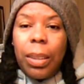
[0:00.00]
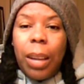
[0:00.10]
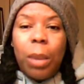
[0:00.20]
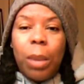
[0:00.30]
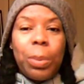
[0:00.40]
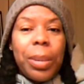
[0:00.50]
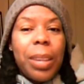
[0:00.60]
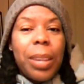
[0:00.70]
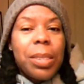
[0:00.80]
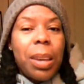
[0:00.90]
I hope you
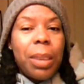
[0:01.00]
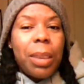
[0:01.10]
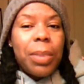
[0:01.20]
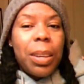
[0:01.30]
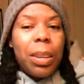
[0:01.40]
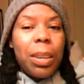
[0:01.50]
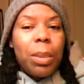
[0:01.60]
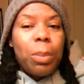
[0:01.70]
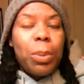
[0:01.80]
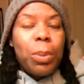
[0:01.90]
guys have a
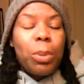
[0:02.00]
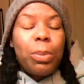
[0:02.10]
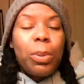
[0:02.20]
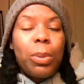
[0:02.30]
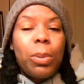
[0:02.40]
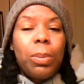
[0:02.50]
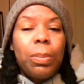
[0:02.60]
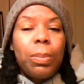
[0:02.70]
beautiful,